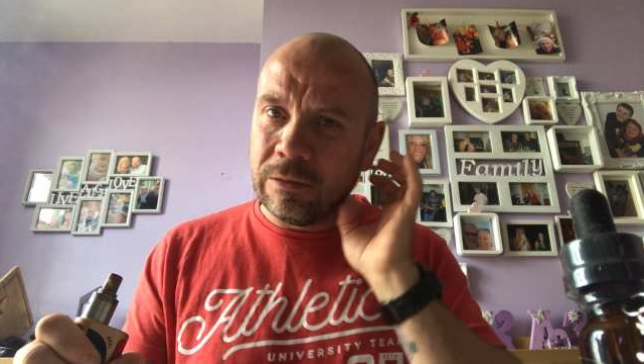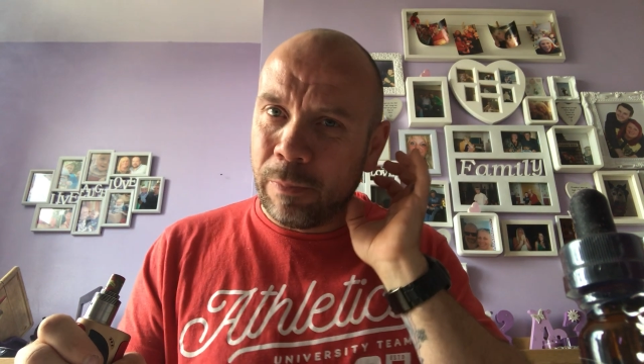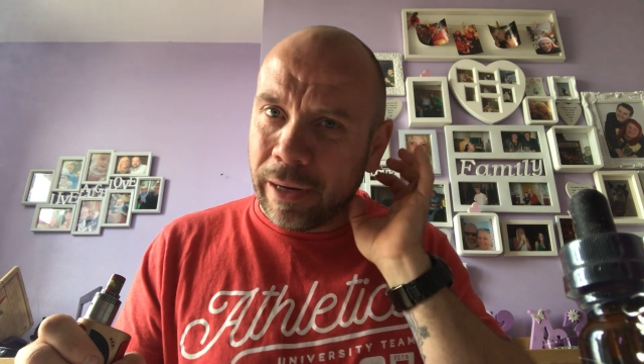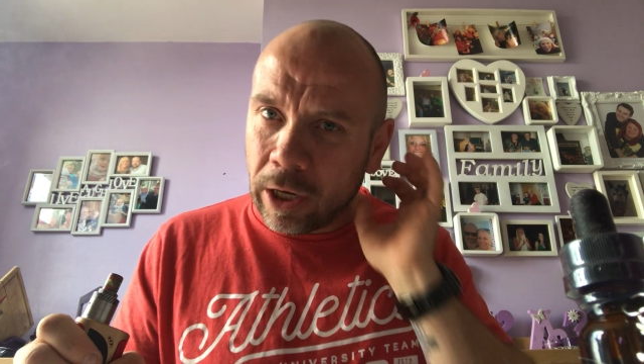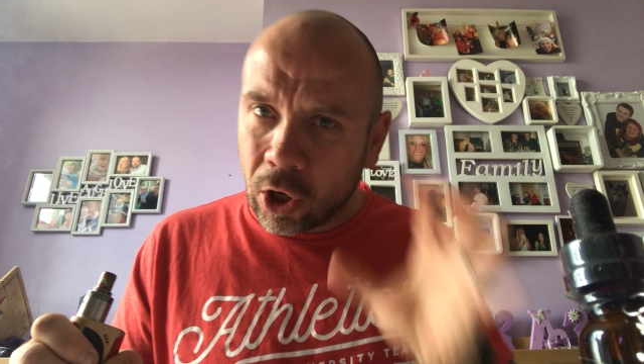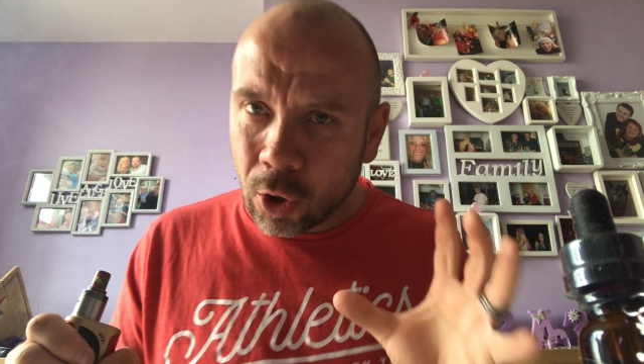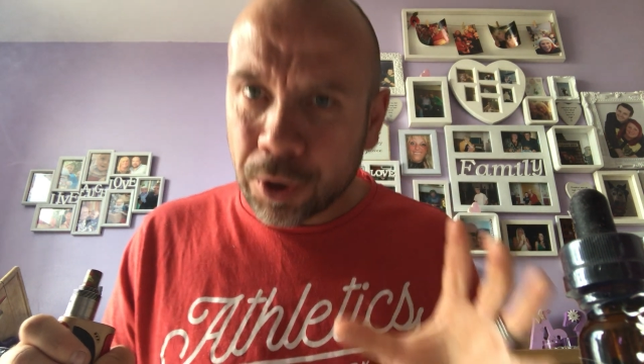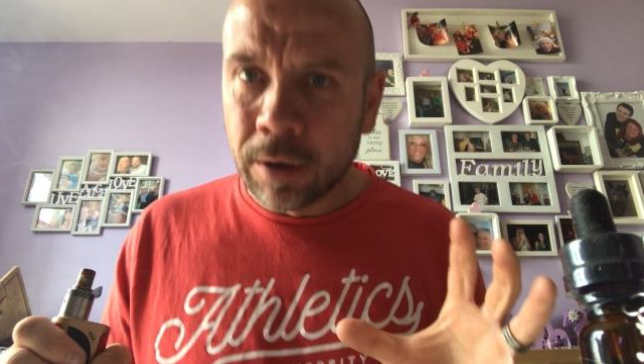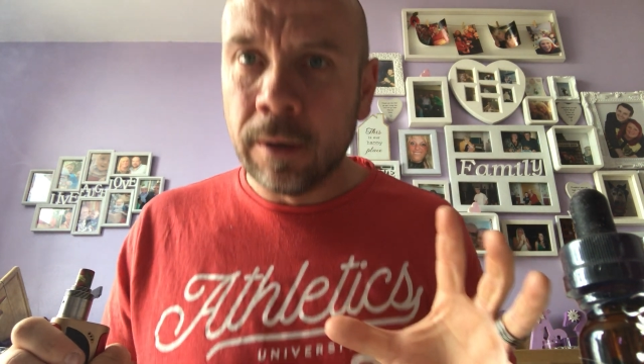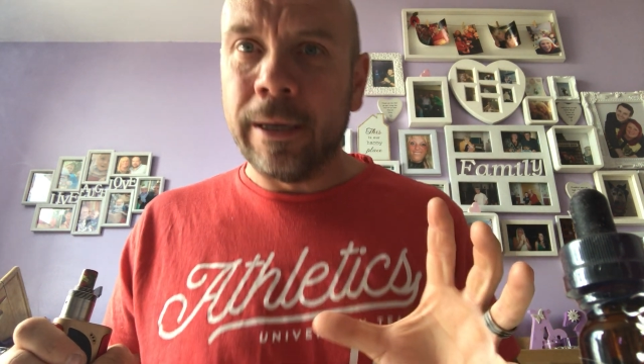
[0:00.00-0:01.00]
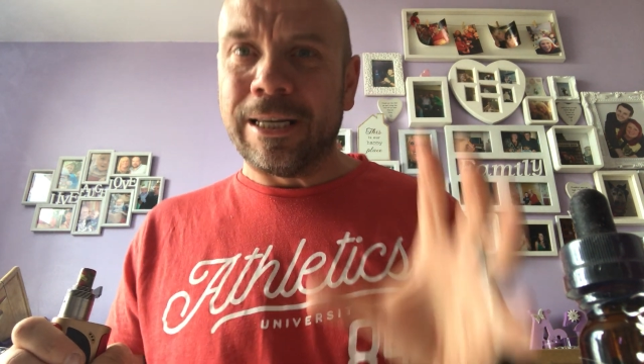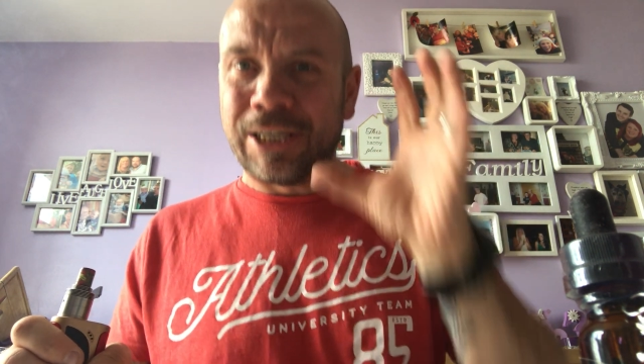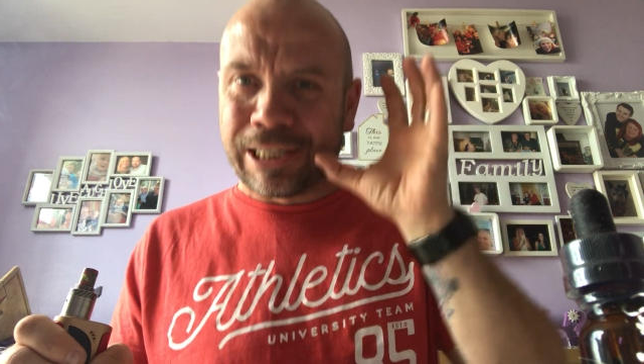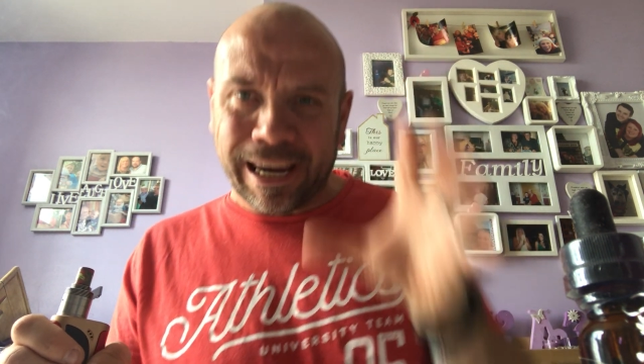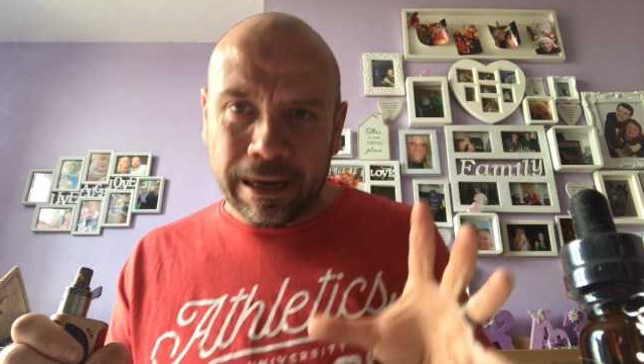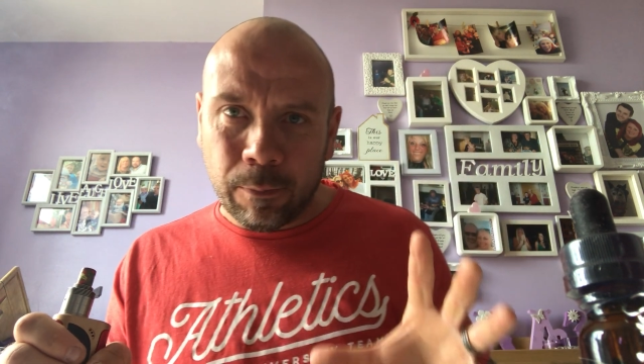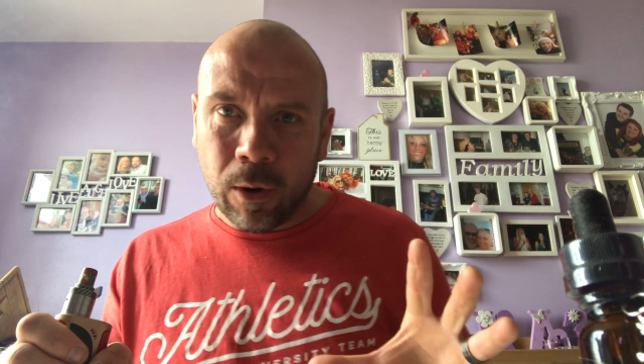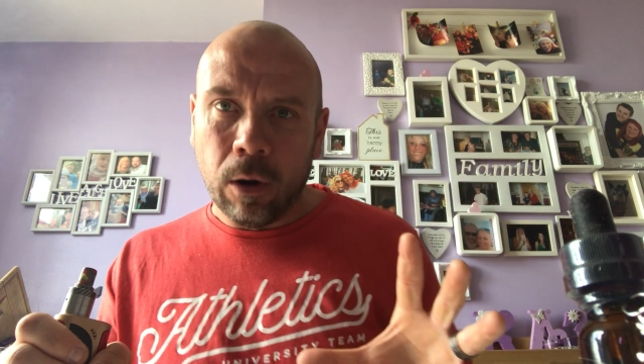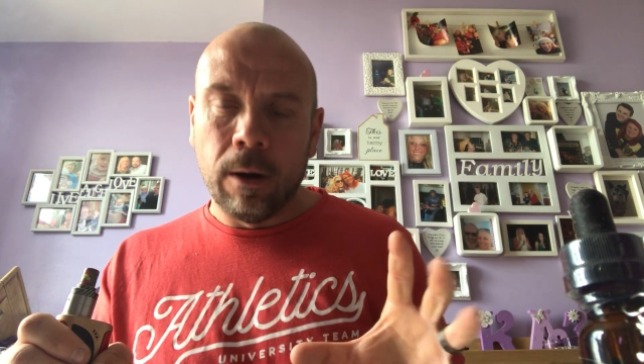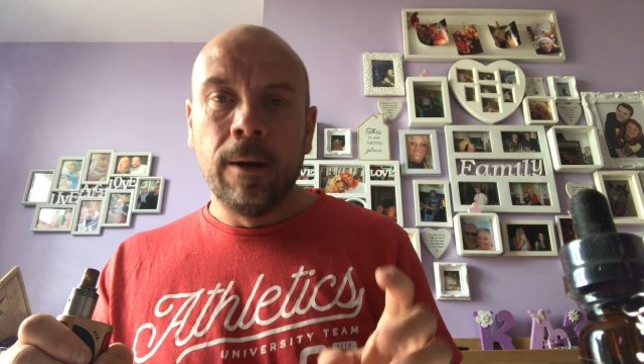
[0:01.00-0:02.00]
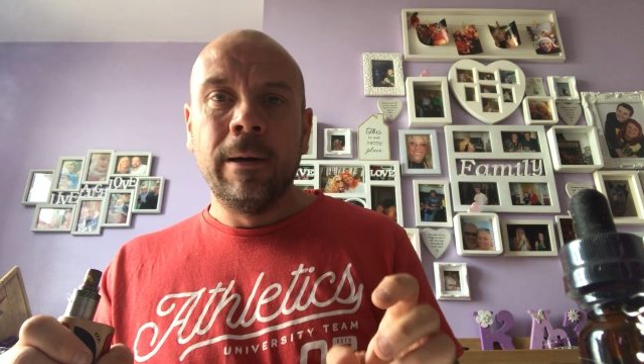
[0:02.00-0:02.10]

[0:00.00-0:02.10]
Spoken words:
being good, it's staying put.